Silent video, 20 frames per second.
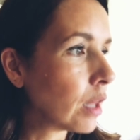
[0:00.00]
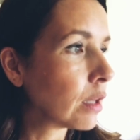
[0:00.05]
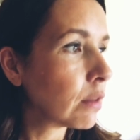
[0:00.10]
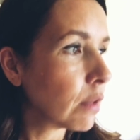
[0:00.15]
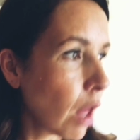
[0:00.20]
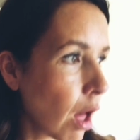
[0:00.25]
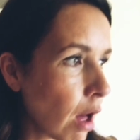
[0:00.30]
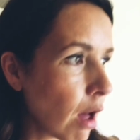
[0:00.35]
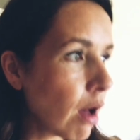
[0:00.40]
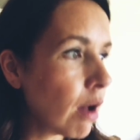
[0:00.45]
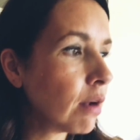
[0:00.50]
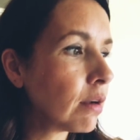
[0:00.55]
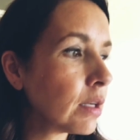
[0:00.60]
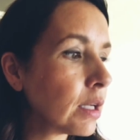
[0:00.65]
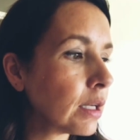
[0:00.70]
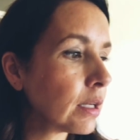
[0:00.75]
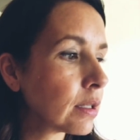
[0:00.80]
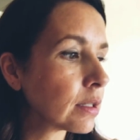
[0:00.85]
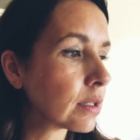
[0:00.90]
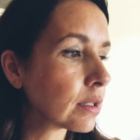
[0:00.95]

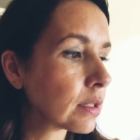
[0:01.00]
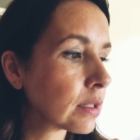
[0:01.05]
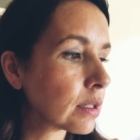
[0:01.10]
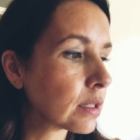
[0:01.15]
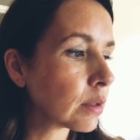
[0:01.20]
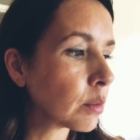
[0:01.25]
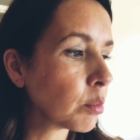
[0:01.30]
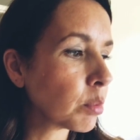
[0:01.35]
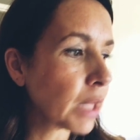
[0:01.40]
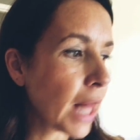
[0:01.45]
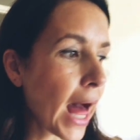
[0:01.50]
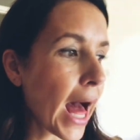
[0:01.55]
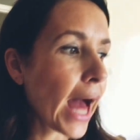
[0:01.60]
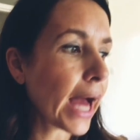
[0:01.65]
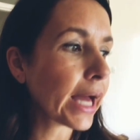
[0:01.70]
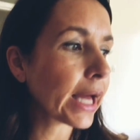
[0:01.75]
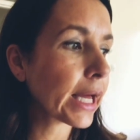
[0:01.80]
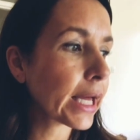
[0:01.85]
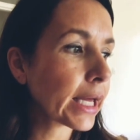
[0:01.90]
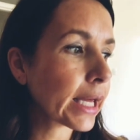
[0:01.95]
long
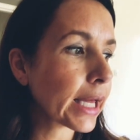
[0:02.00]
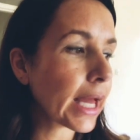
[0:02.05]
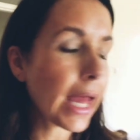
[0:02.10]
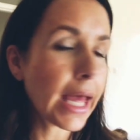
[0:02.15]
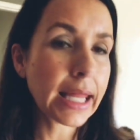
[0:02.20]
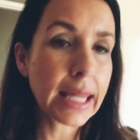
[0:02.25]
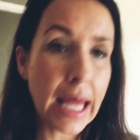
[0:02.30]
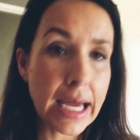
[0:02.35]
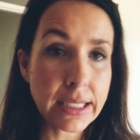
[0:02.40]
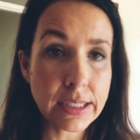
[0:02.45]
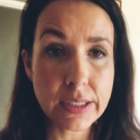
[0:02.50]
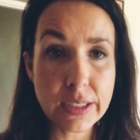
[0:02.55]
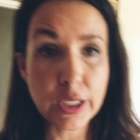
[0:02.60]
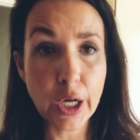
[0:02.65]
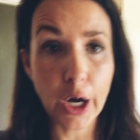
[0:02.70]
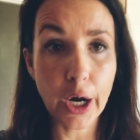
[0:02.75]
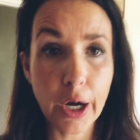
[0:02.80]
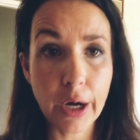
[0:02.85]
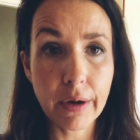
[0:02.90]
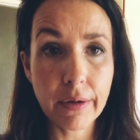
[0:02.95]
black A-line
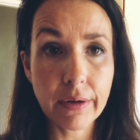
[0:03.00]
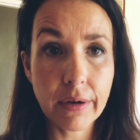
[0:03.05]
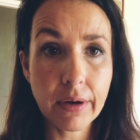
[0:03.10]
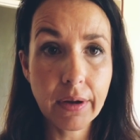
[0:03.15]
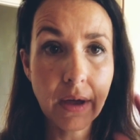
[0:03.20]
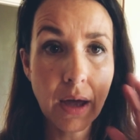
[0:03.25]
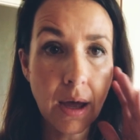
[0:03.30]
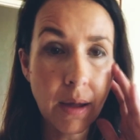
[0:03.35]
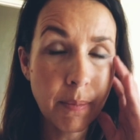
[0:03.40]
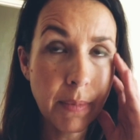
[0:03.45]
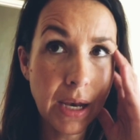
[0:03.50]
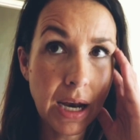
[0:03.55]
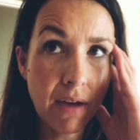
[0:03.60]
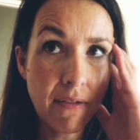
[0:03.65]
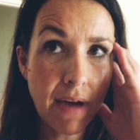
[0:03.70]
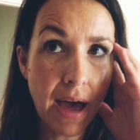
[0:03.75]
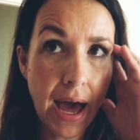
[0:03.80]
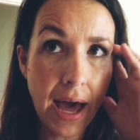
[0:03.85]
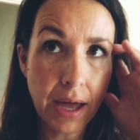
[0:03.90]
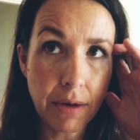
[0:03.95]
skirt um, that I've
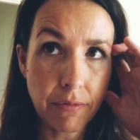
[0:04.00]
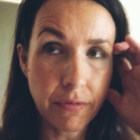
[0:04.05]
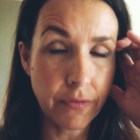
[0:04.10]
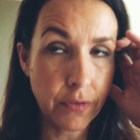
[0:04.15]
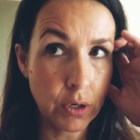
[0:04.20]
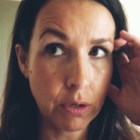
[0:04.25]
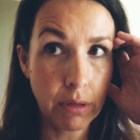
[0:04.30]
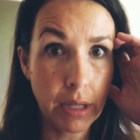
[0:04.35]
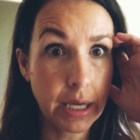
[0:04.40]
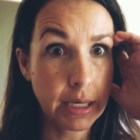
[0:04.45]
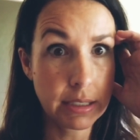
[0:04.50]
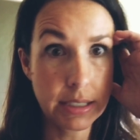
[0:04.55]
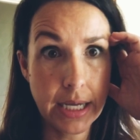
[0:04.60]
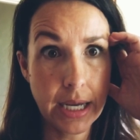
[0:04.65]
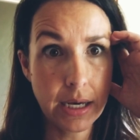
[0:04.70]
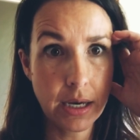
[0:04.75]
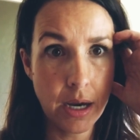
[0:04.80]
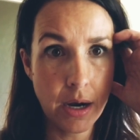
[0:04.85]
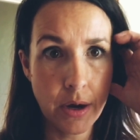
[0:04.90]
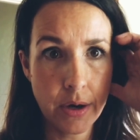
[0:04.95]
had for like
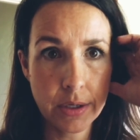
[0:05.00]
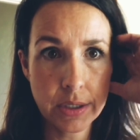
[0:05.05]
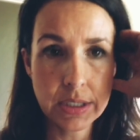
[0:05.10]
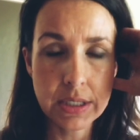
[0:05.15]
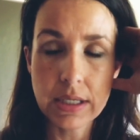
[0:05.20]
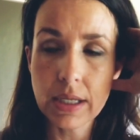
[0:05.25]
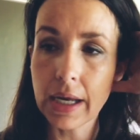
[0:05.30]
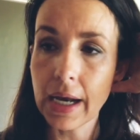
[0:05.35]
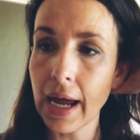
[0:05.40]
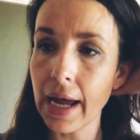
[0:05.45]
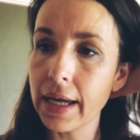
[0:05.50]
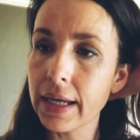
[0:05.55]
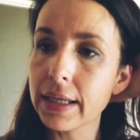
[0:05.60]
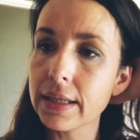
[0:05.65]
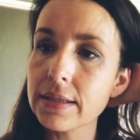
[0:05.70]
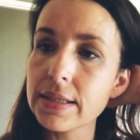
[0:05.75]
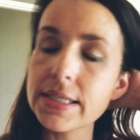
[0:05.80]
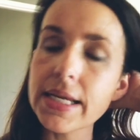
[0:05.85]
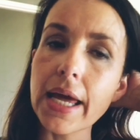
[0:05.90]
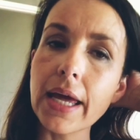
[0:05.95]
10 years that I
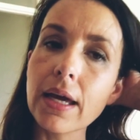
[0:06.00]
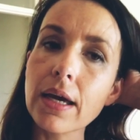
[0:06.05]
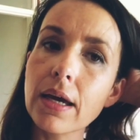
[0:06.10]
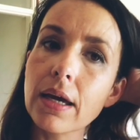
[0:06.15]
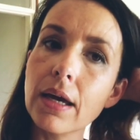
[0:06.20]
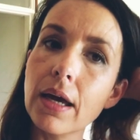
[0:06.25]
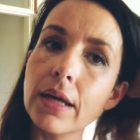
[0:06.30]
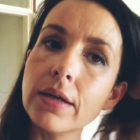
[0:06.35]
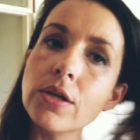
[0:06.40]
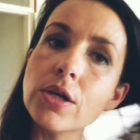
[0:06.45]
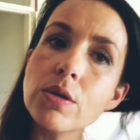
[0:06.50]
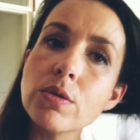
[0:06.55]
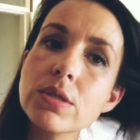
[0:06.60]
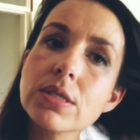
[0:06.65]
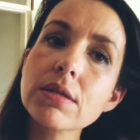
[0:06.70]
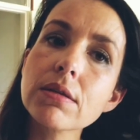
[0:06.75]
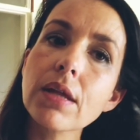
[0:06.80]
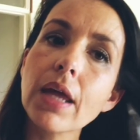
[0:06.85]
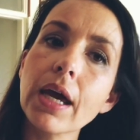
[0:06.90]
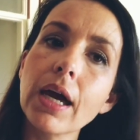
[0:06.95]
take and
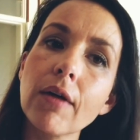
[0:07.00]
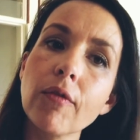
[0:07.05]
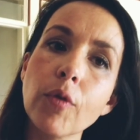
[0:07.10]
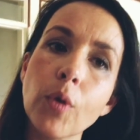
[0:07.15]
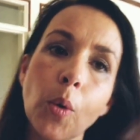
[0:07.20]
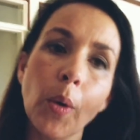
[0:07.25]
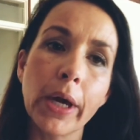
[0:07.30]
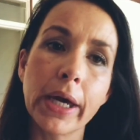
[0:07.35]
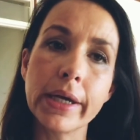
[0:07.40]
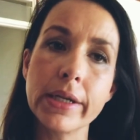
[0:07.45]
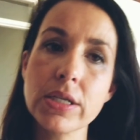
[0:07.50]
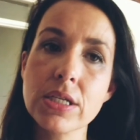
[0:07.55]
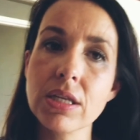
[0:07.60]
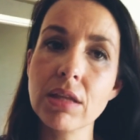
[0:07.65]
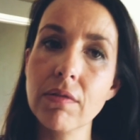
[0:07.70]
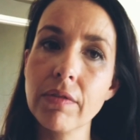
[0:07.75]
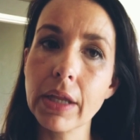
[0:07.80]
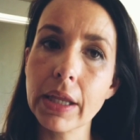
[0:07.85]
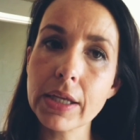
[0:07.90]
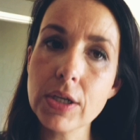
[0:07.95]
use like if we're going into
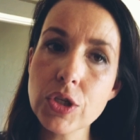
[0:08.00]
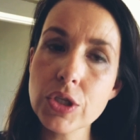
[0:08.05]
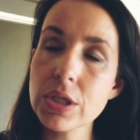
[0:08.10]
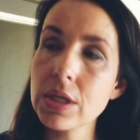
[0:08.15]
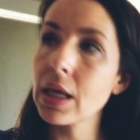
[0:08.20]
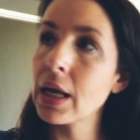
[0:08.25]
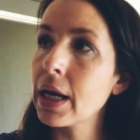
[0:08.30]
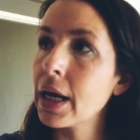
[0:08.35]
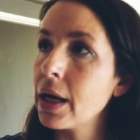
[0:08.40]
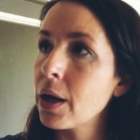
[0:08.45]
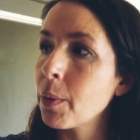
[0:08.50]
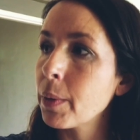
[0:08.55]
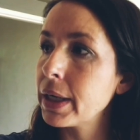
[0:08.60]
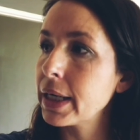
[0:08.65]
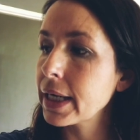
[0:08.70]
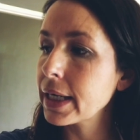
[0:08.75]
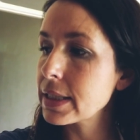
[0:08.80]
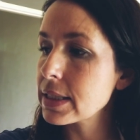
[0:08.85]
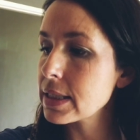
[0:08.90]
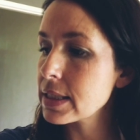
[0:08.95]
the village and I don't want it